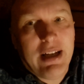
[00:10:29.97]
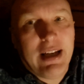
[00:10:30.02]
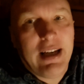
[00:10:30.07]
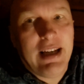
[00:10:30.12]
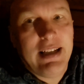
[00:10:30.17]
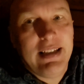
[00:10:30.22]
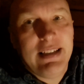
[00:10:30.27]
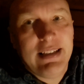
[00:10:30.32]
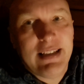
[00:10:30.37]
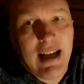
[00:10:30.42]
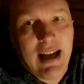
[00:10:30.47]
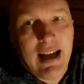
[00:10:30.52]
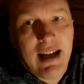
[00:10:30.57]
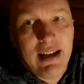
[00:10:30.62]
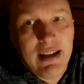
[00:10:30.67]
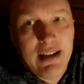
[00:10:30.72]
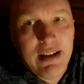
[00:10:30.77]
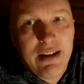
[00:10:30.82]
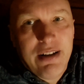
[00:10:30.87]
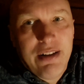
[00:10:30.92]
Inde,
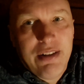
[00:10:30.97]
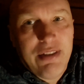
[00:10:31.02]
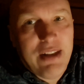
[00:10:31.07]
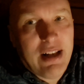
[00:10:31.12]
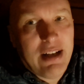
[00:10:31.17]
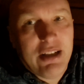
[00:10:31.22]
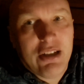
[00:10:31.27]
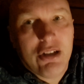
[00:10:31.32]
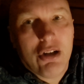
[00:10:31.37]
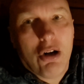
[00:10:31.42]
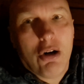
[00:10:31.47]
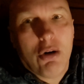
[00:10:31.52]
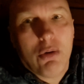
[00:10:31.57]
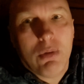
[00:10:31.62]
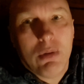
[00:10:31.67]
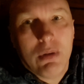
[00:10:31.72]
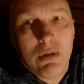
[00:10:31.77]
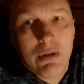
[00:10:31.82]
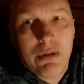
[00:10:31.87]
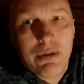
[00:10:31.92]
let it
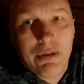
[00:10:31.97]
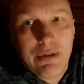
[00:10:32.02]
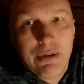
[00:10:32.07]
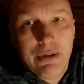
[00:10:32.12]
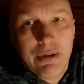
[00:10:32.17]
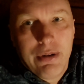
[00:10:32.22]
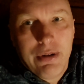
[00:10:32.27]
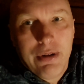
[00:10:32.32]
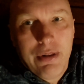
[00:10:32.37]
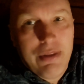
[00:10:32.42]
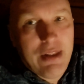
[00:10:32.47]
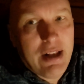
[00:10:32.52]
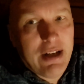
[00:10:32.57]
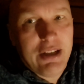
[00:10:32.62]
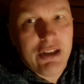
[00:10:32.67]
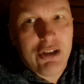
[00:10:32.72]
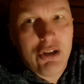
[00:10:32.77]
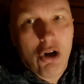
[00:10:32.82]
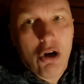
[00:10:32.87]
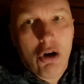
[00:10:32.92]
go. Let
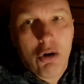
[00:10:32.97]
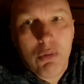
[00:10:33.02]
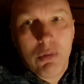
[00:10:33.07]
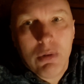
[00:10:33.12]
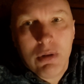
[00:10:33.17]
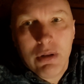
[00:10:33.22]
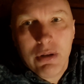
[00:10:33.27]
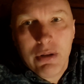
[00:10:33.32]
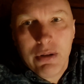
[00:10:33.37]
it go.